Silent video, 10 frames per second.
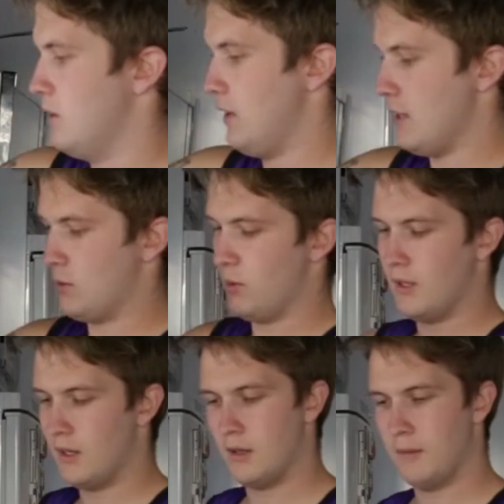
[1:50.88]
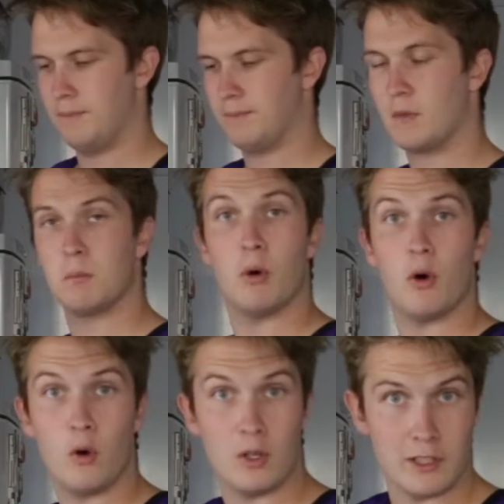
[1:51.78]
So next we're gonna
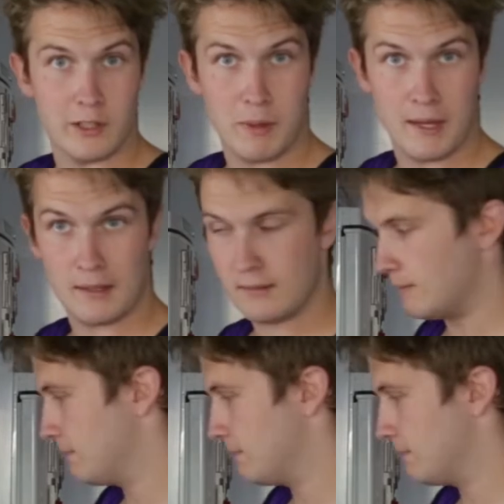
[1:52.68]
put oil in the pan.